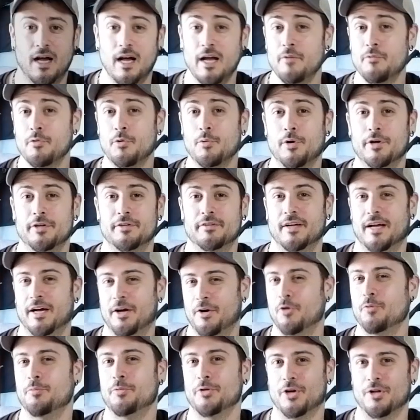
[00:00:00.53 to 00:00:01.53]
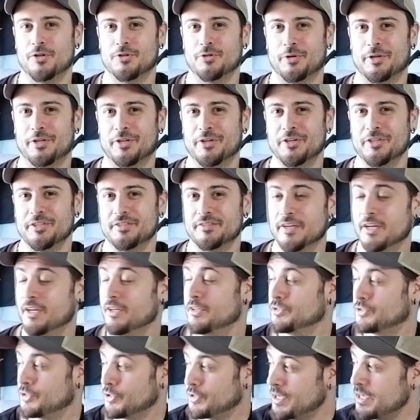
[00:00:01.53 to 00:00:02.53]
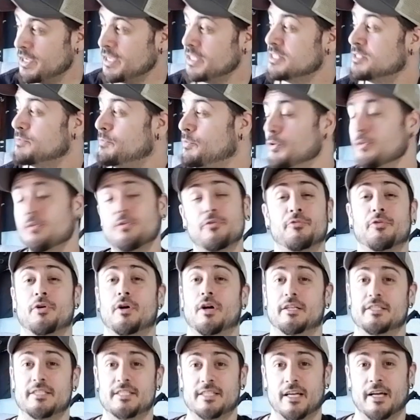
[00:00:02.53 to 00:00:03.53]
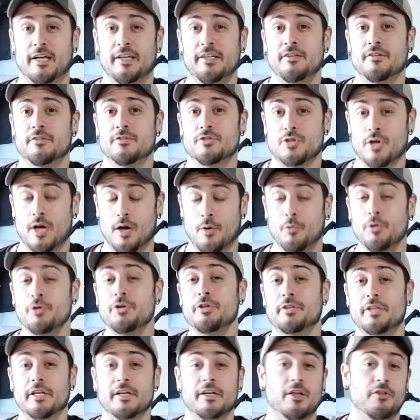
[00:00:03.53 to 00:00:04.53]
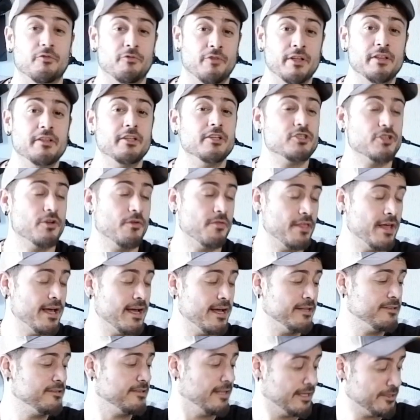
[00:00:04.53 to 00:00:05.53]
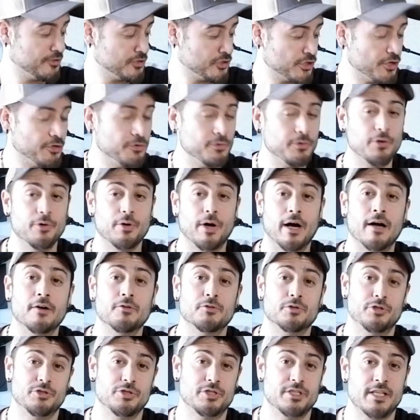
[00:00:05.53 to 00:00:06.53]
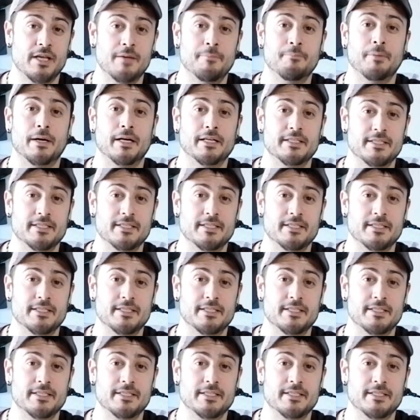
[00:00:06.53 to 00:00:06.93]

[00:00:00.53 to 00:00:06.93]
Hi everyone, I hope you're all doing good. Today it's beautiful outside, so I want to take advantage of that and show you how to step